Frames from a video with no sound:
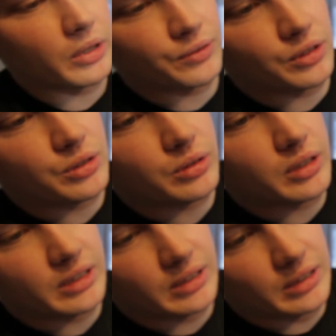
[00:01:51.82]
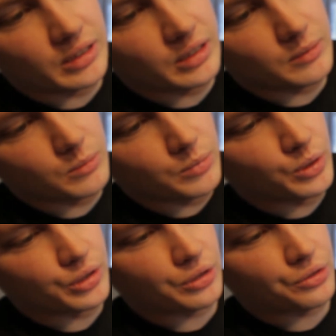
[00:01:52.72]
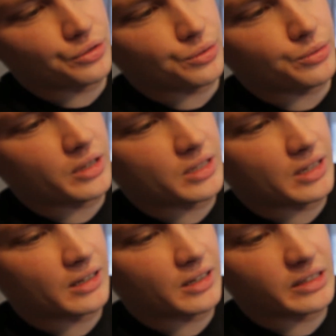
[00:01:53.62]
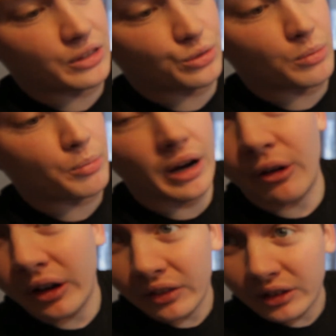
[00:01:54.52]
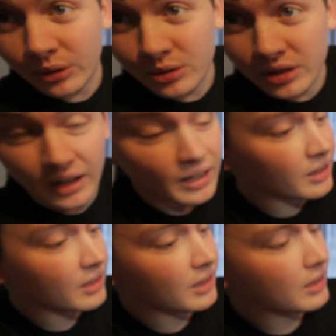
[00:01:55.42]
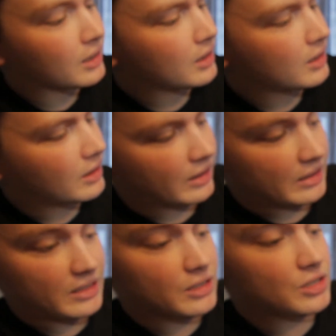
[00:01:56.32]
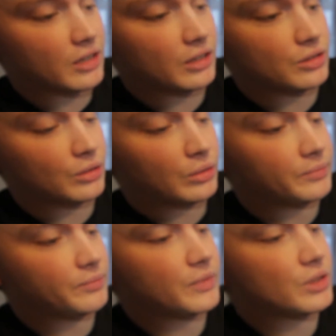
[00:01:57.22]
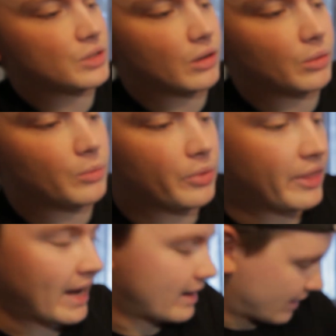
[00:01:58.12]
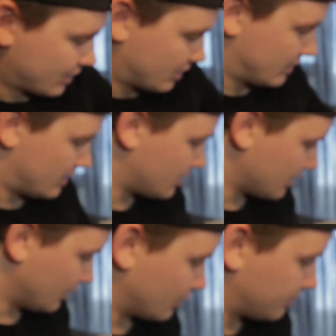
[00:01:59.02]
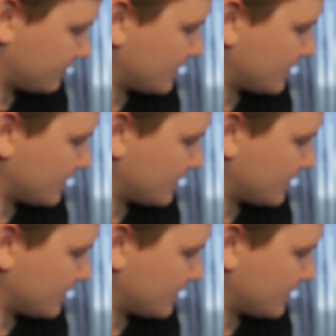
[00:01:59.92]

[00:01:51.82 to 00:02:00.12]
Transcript: have to do is push it through this end, and then there's a bearing on the other side, on each side too. So that actually, each little